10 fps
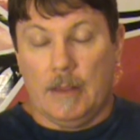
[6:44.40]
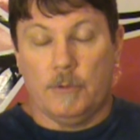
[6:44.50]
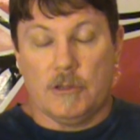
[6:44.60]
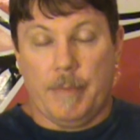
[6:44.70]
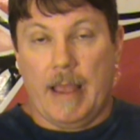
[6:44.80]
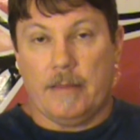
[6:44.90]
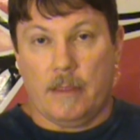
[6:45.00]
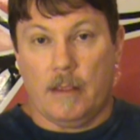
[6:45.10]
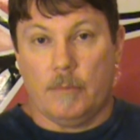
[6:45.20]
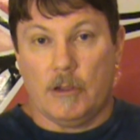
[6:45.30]
it was a
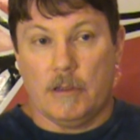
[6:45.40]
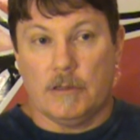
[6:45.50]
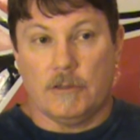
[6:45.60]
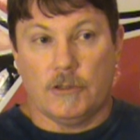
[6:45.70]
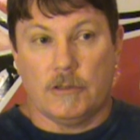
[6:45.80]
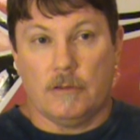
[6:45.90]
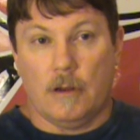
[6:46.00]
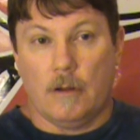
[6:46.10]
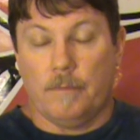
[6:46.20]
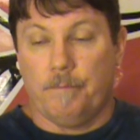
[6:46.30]
bad thing because it just,
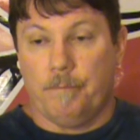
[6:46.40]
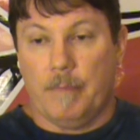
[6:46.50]
you know,